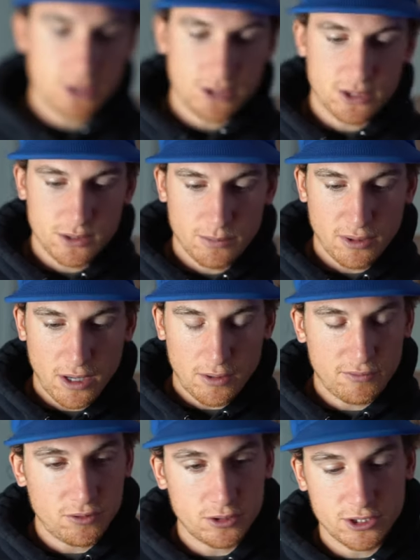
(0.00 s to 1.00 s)
which is super
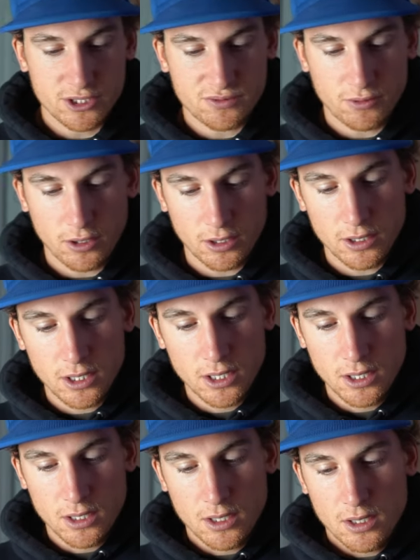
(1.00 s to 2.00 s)
helpful just for
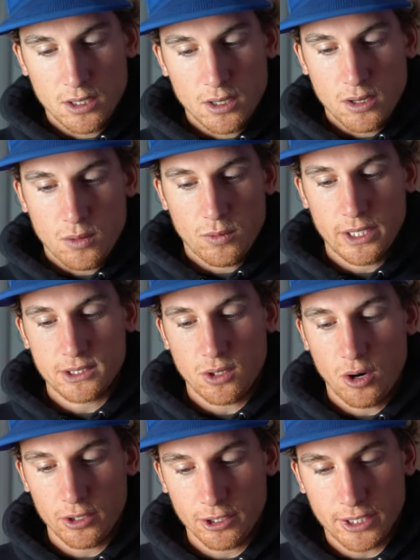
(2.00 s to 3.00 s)
when it's
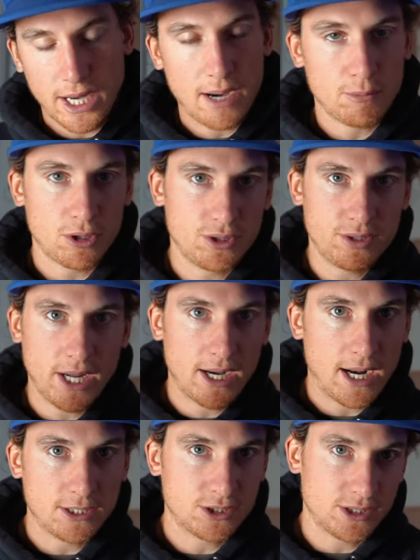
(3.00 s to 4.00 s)
on your camera, you
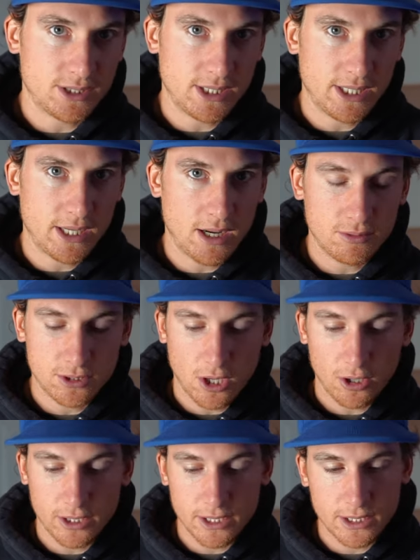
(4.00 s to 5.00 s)
can't actually see how
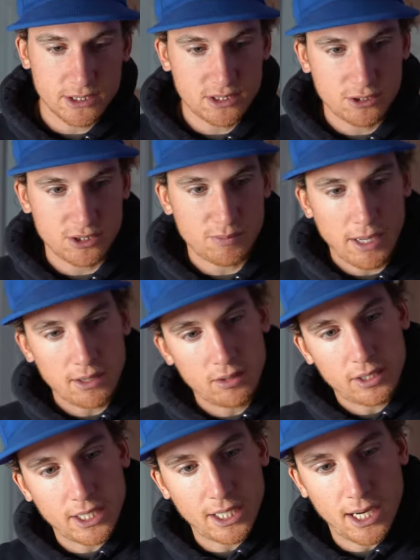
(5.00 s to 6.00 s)
dark it is just by
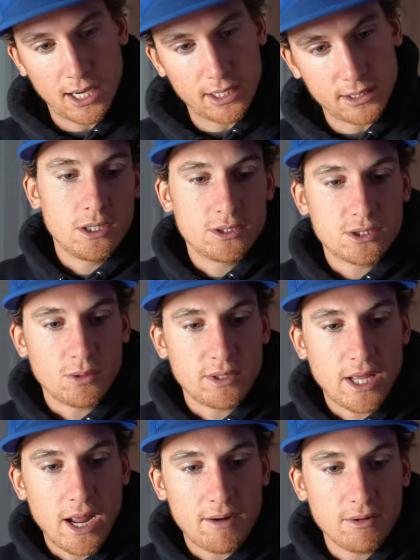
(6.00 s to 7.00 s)
looking at it. So
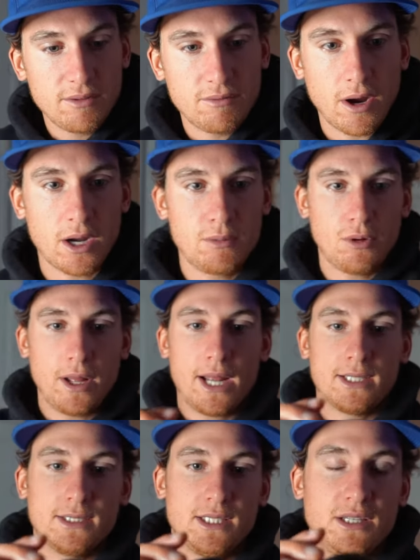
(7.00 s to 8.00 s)
with every variable
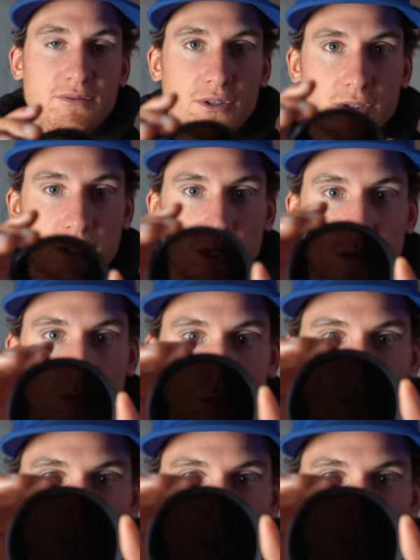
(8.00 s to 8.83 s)
ND filter,